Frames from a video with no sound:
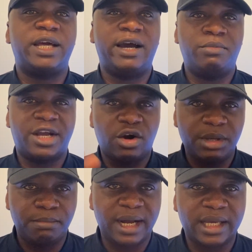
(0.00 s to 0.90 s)
And I'll be
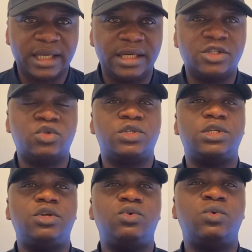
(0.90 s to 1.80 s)
coming back again to
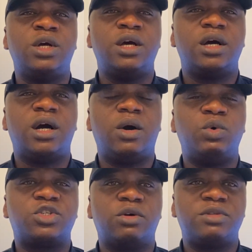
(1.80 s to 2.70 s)
see you
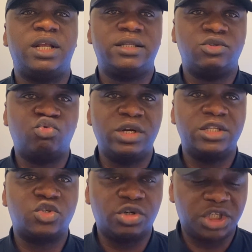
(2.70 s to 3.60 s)
with something that is really
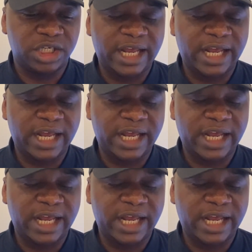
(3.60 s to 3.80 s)
touching.